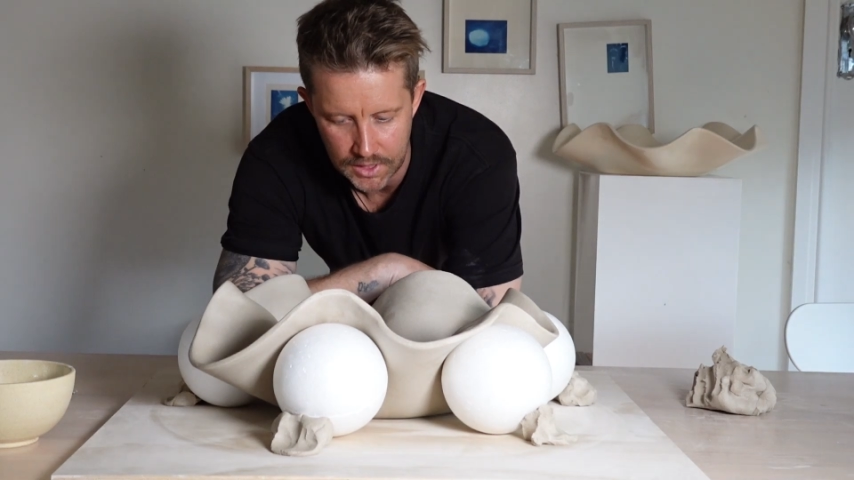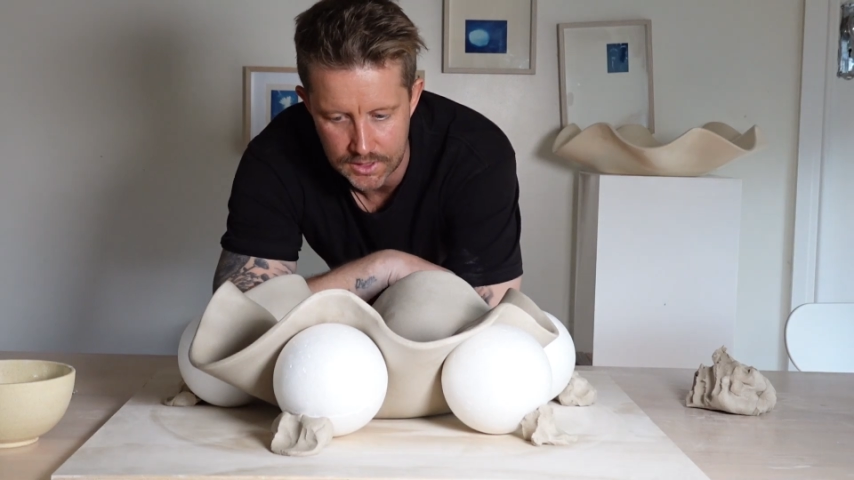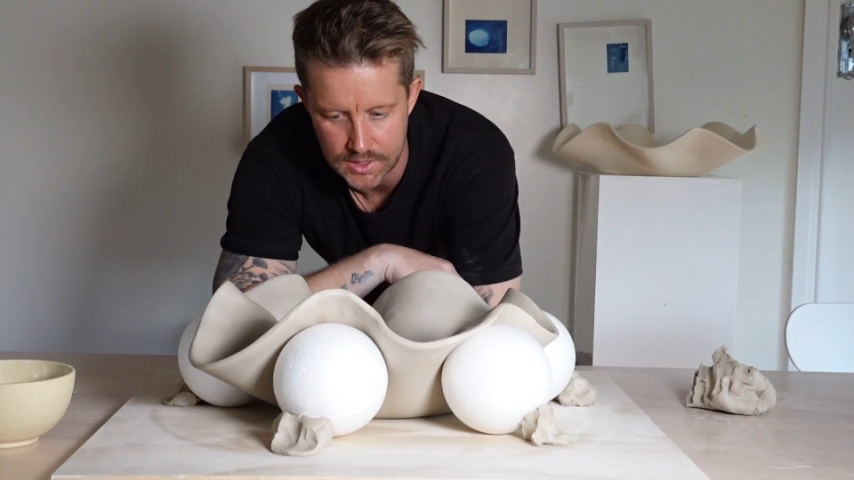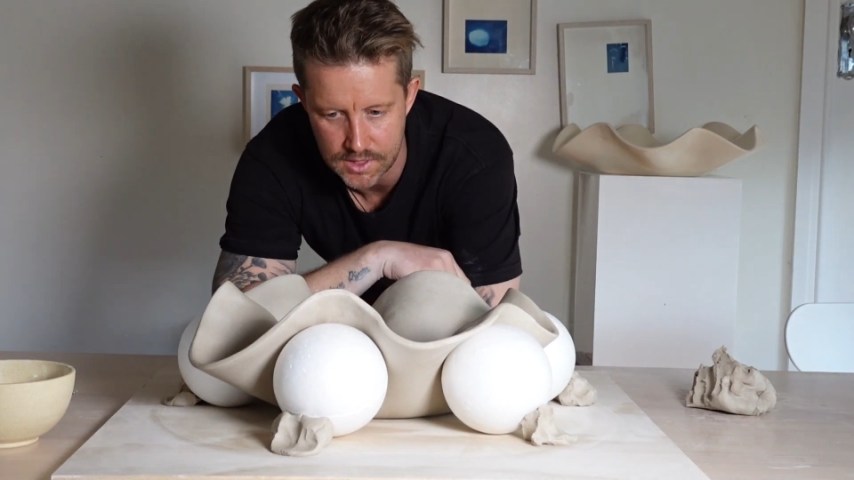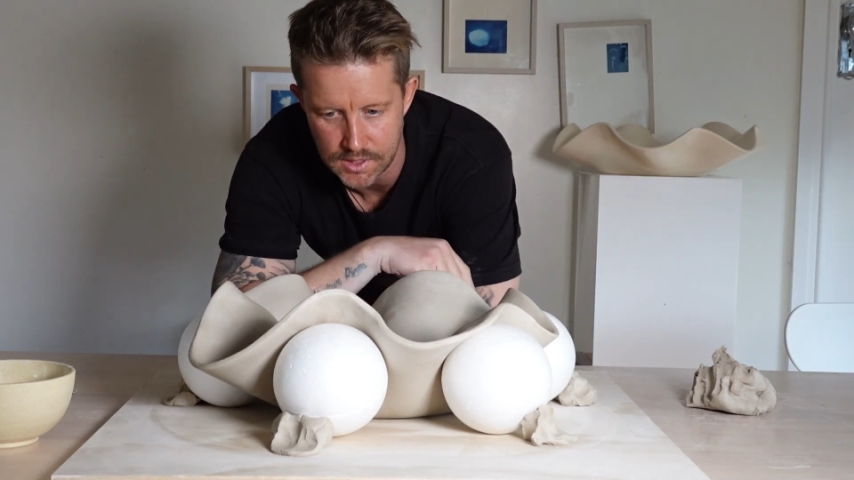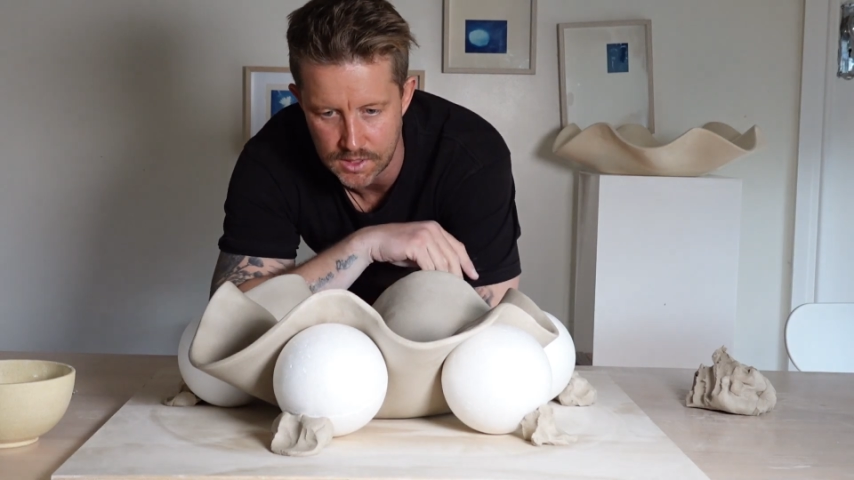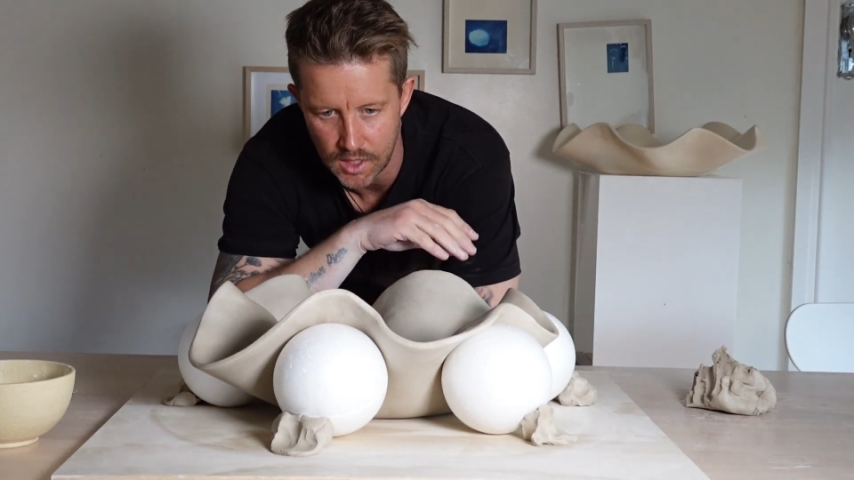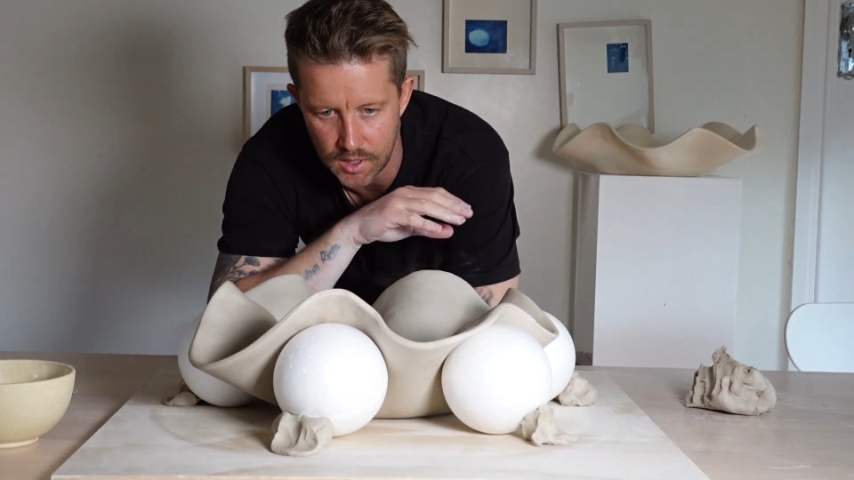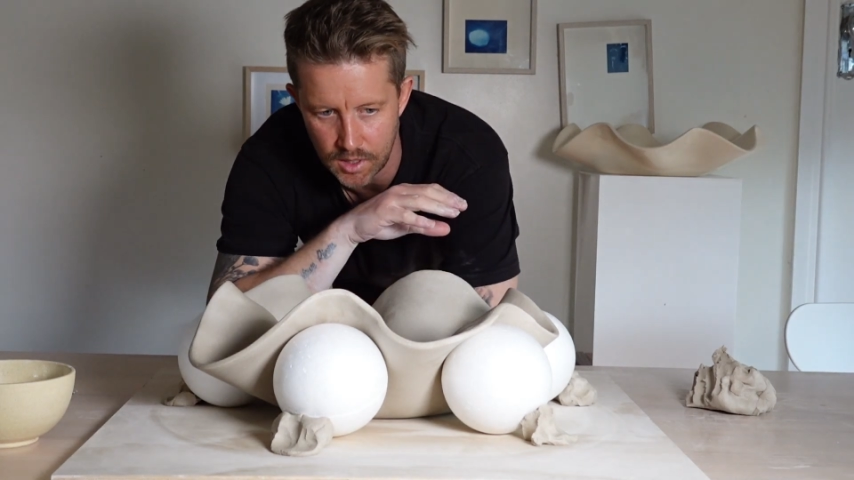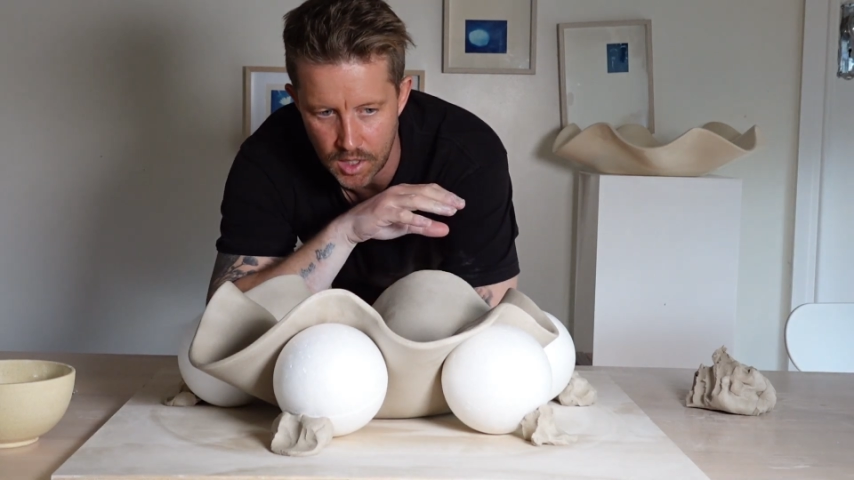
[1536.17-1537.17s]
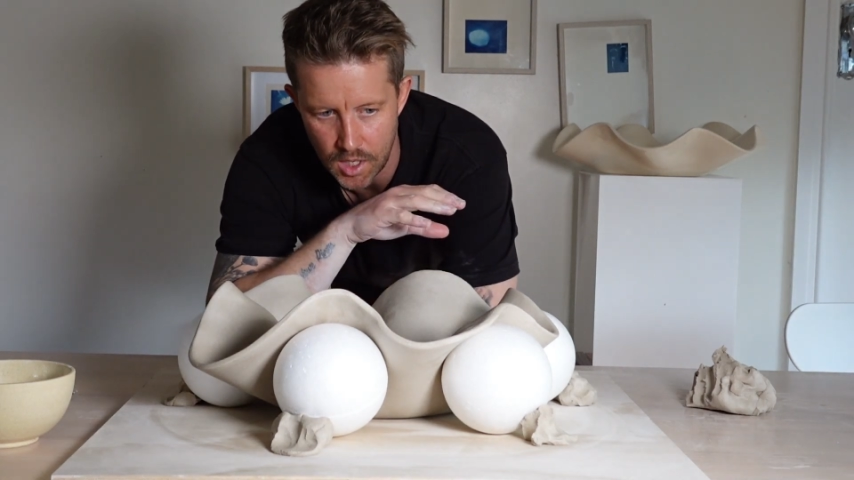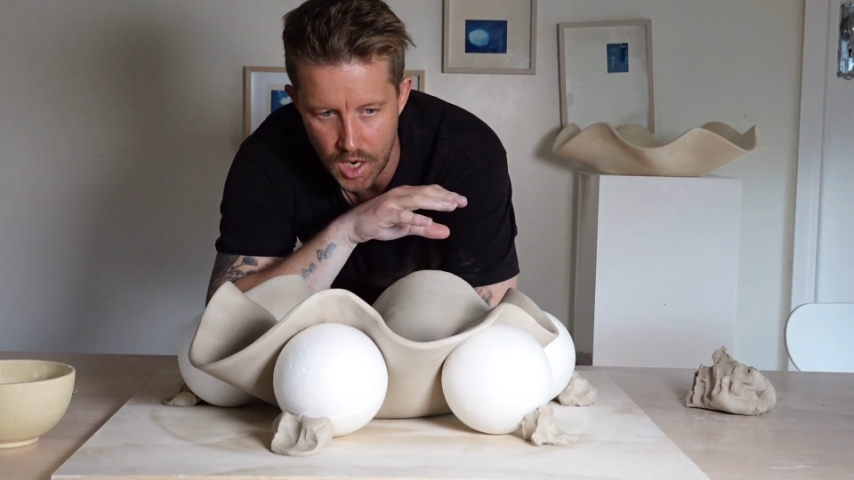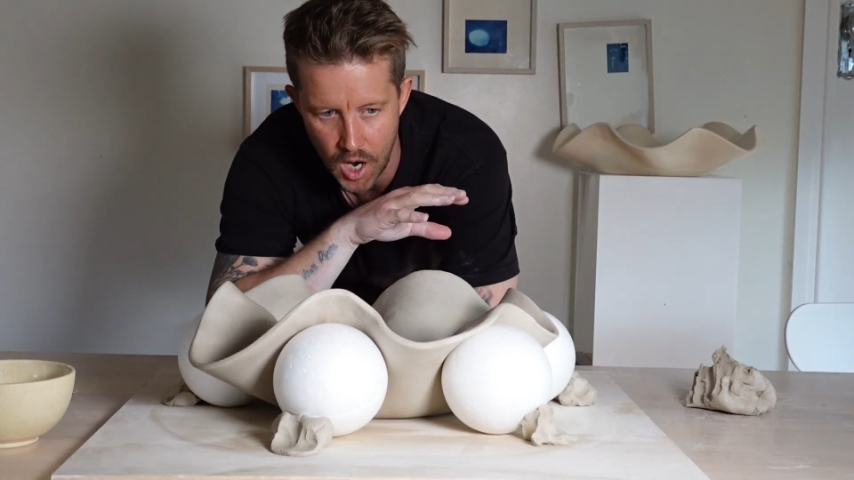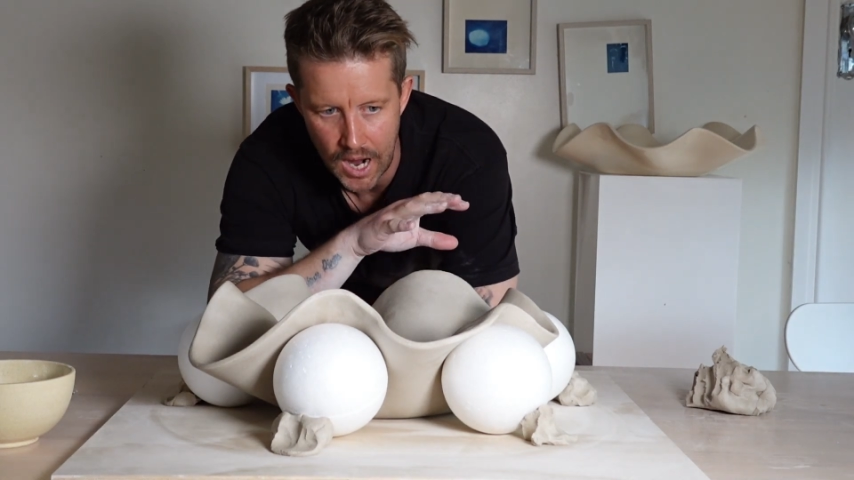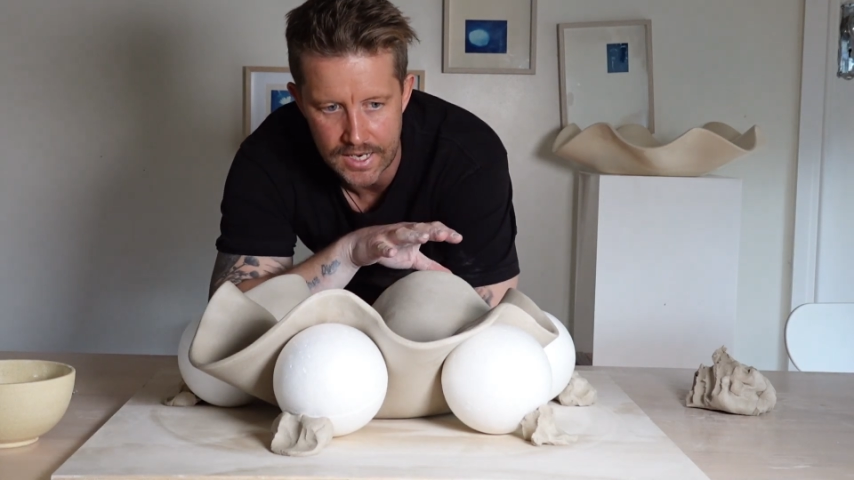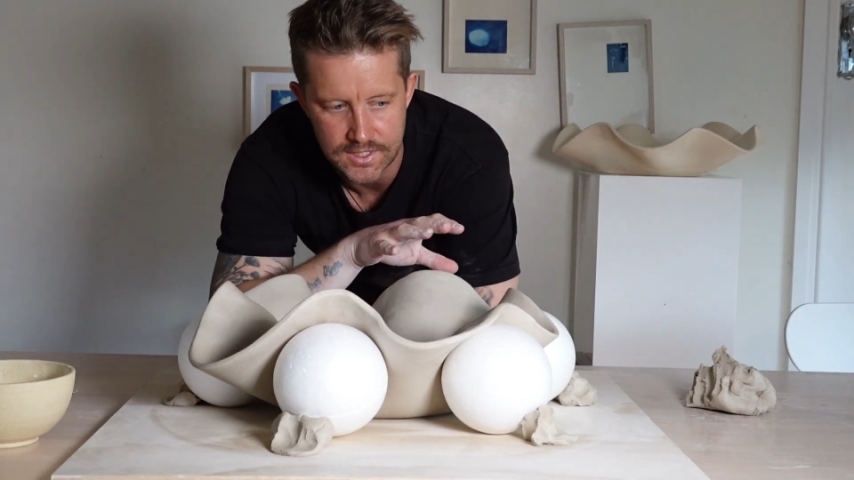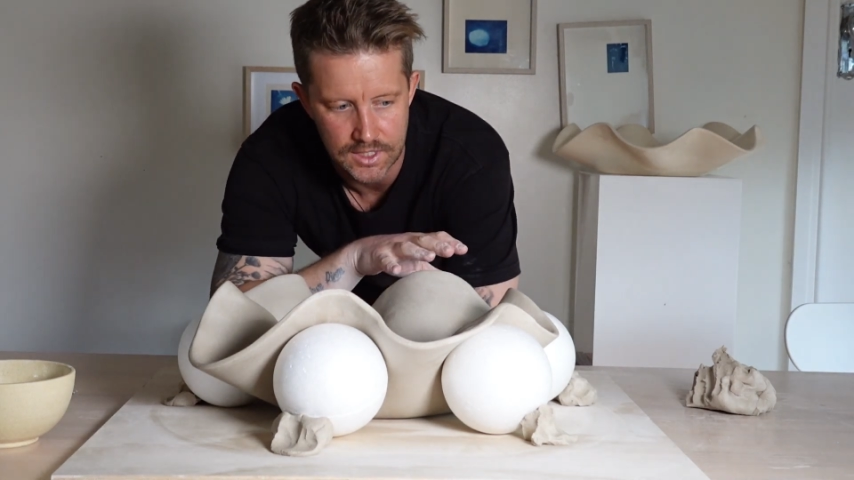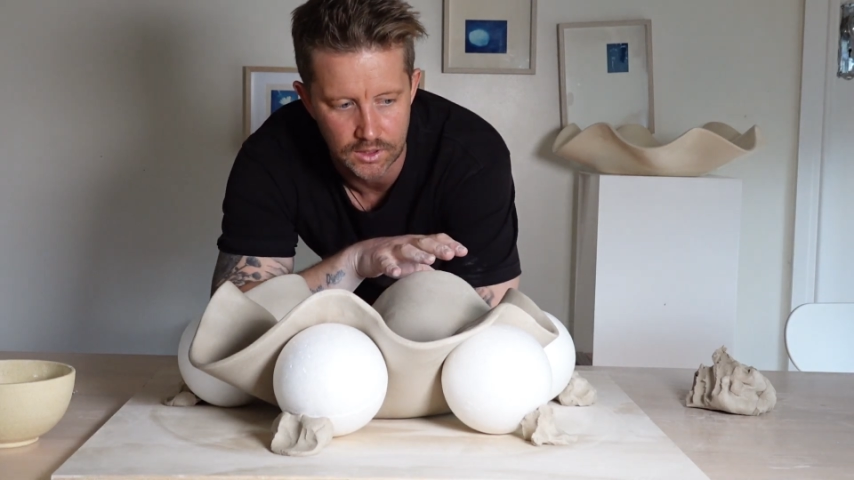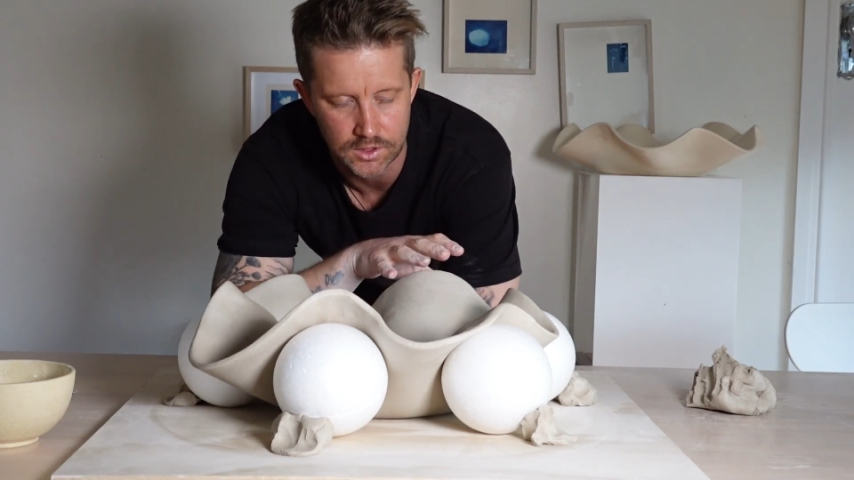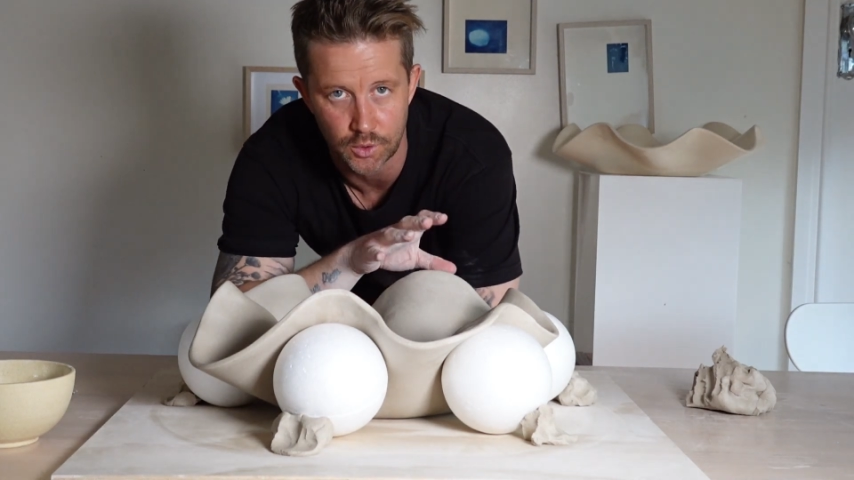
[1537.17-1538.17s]
it's
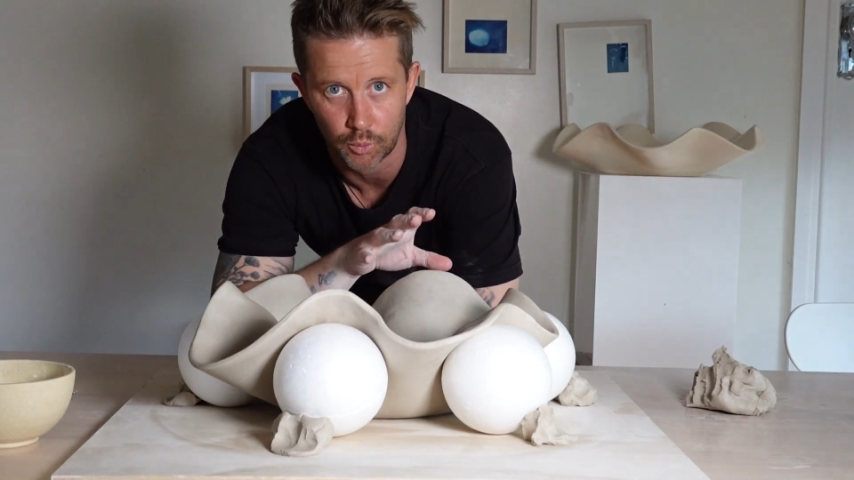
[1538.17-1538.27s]
ideal to